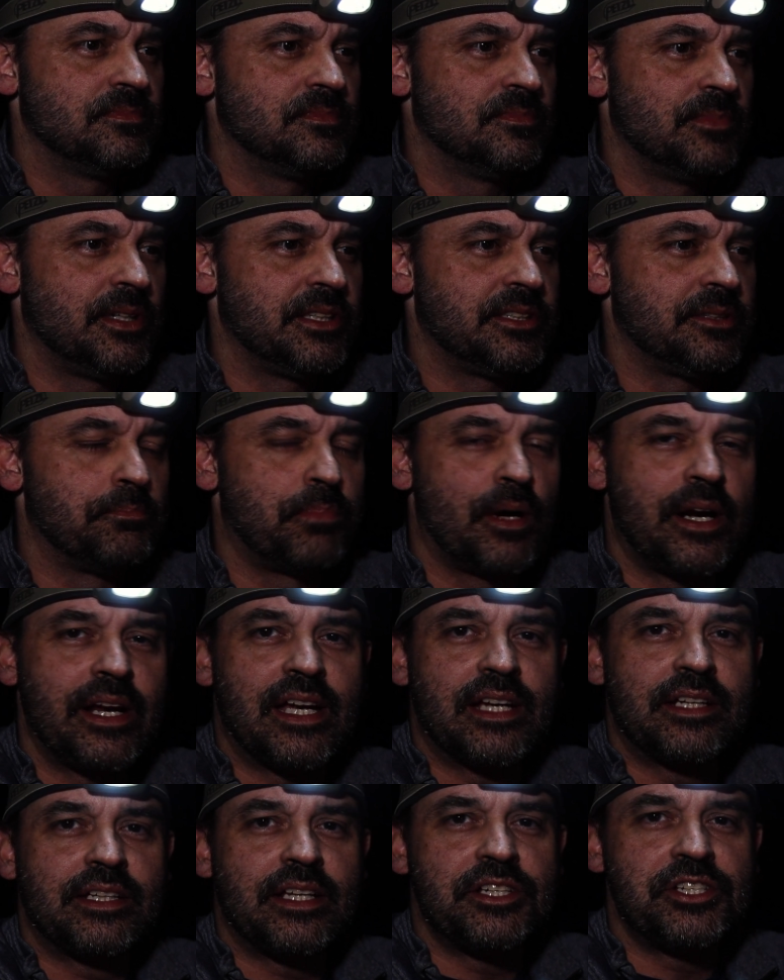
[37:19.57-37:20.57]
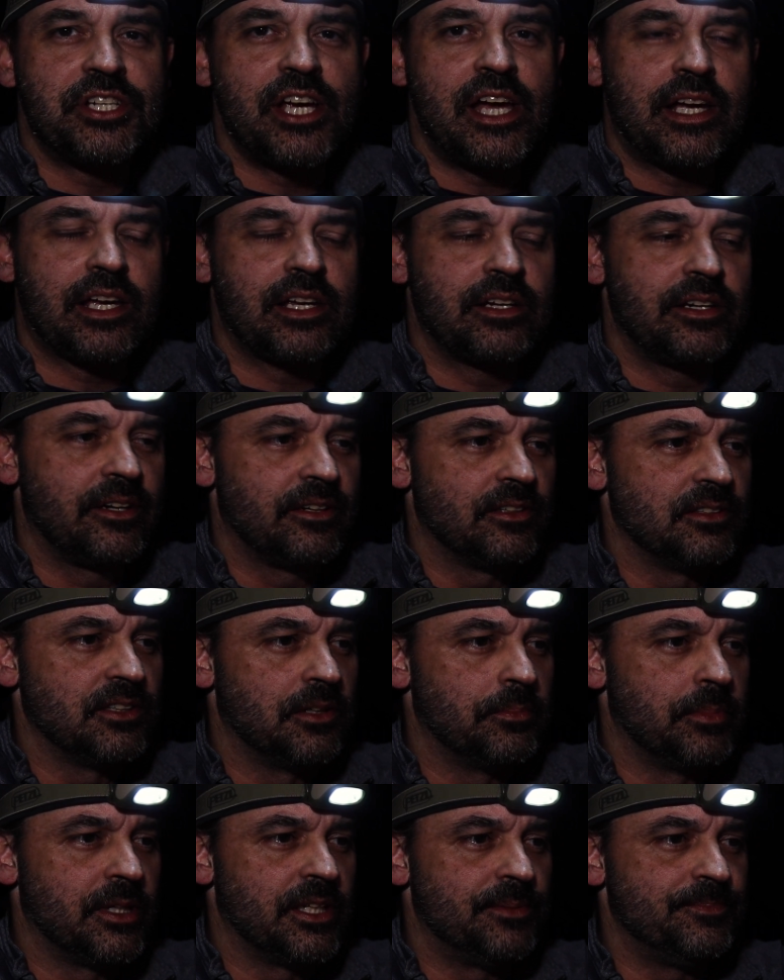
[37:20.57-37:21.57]
I'll have to break out that jacket here in a
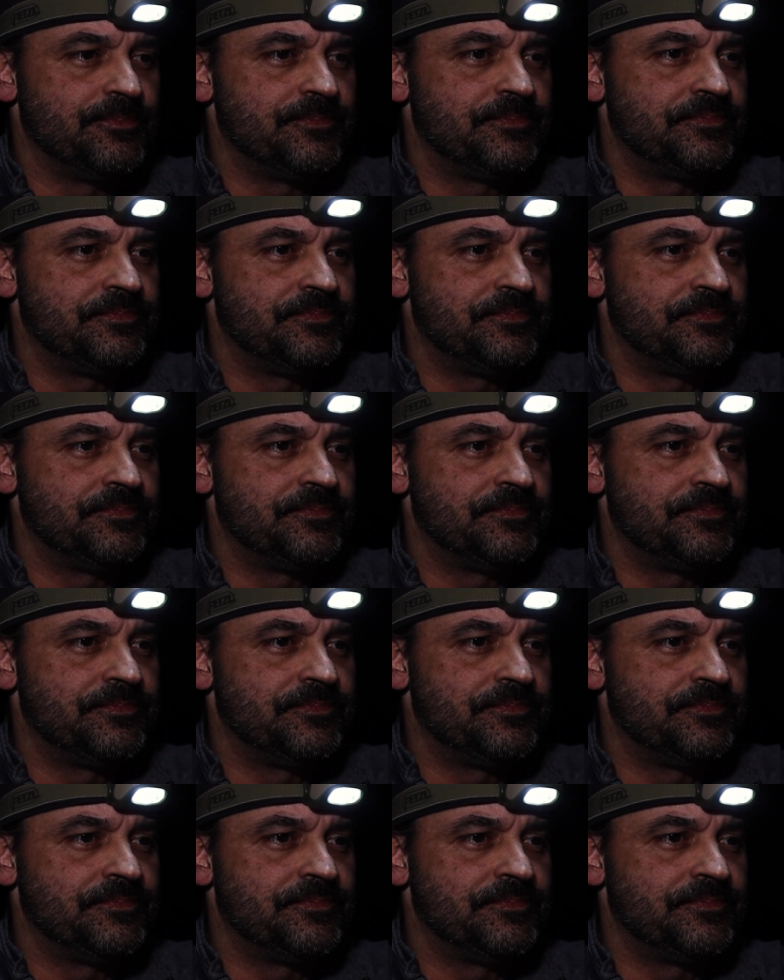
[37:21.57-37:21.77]
little bit.